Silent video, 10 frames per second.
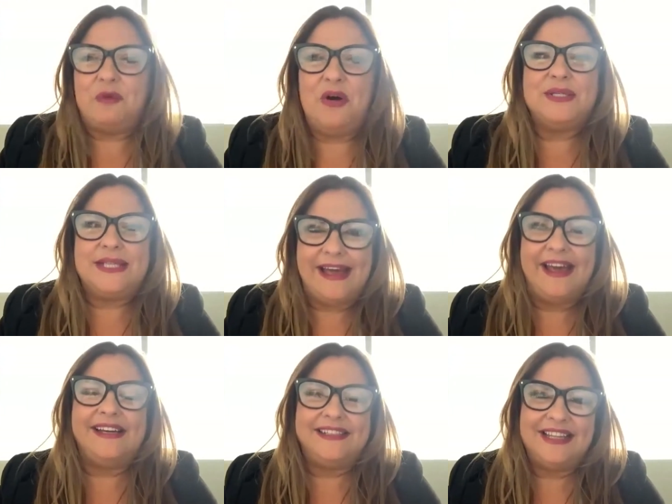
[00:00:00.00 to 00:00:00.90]
was
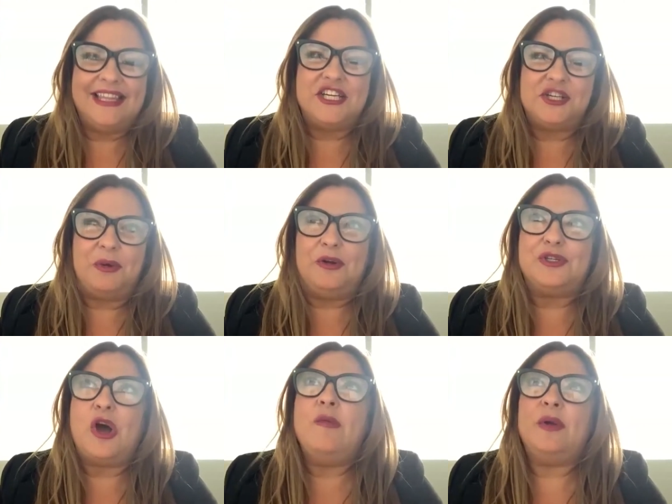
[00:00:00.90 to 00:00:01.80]
yeah and then she and, went on
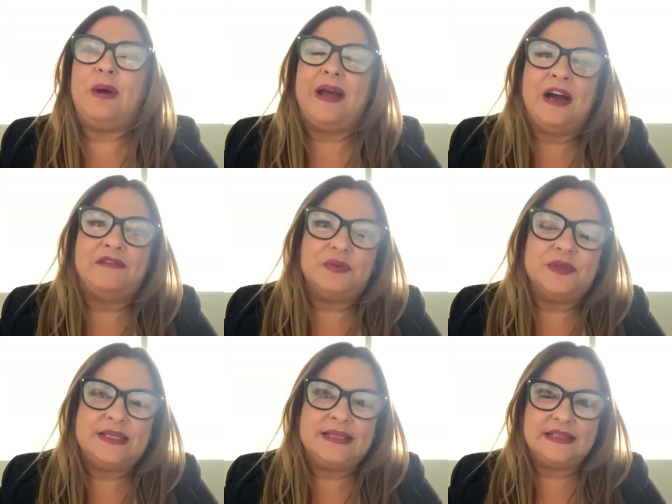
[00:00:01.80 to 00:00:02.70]
home and away
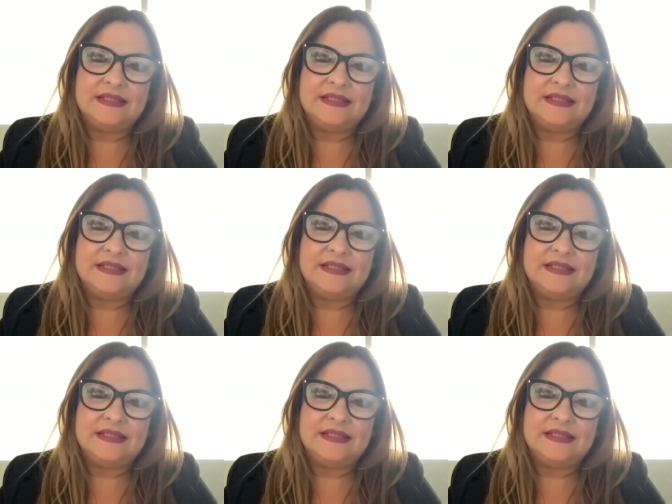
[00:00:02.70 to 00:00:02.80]
afterwards